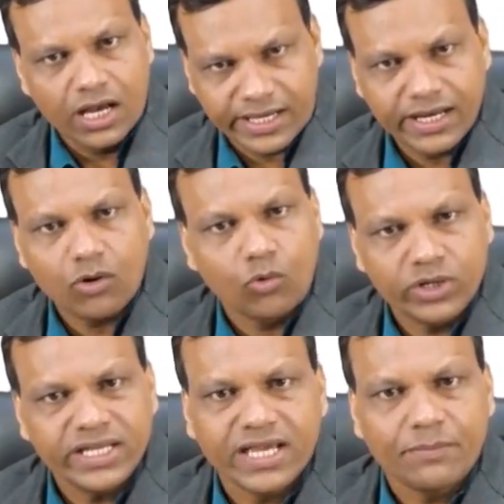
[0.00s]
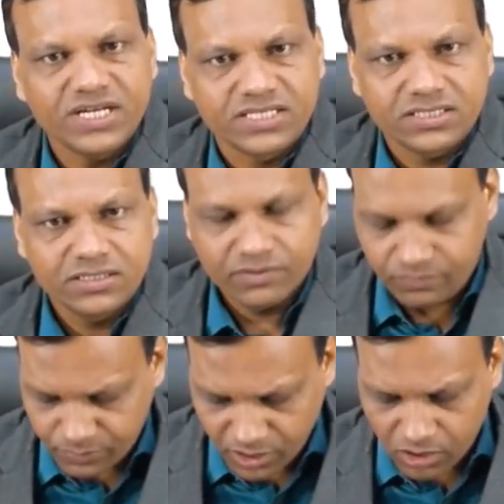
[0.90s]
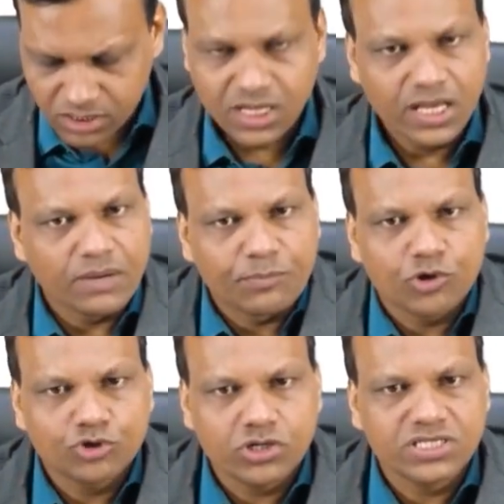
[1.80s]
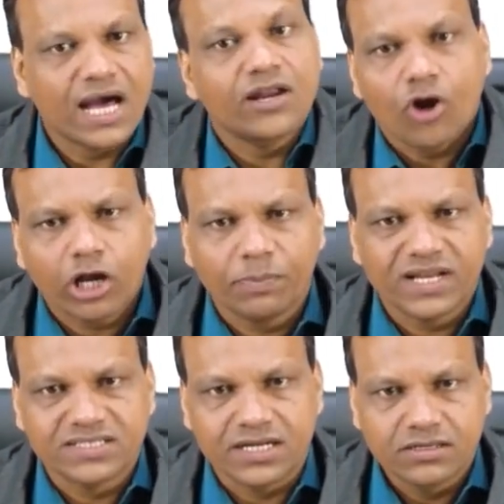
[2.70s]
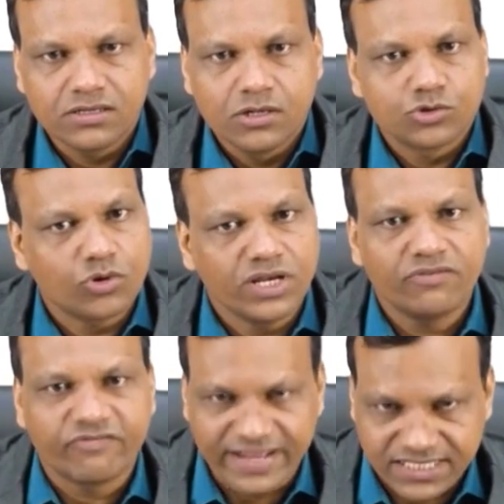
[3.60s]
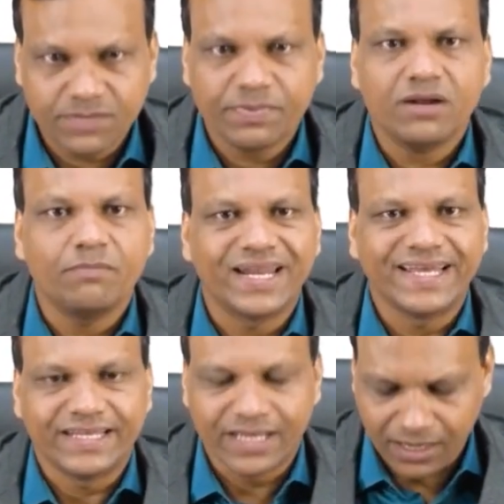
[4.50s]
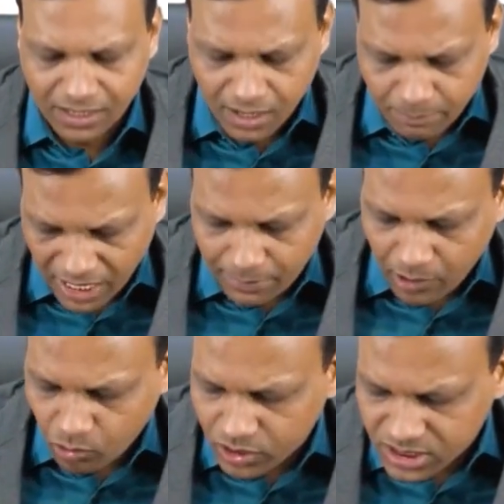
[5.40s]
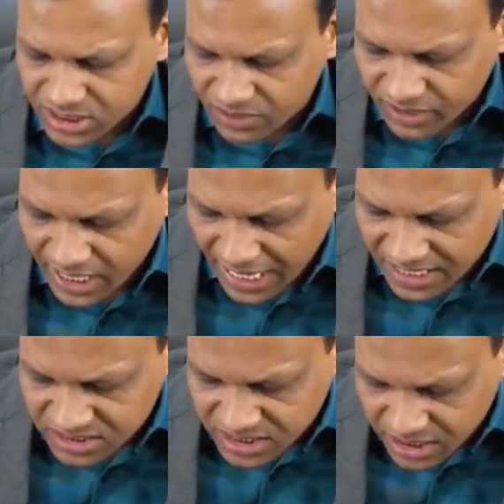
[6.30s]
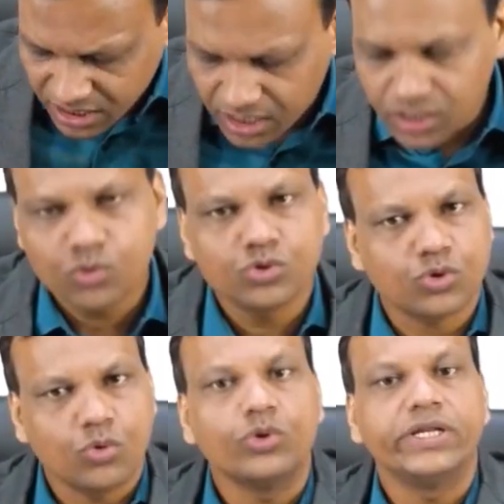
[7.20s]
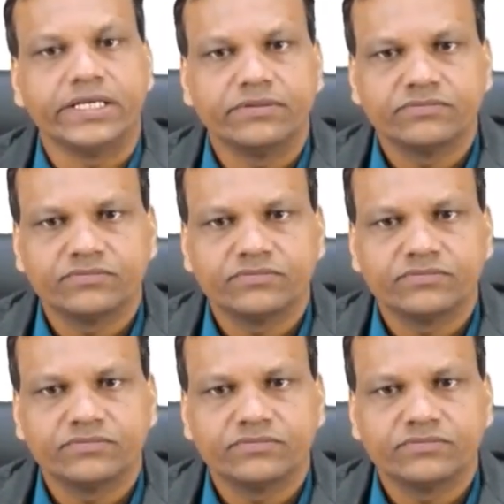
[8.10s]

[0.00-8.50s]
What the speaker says: kill only gametes because hypnozoites are not present. So in falciparum malaria, primaquine is given as single dose only.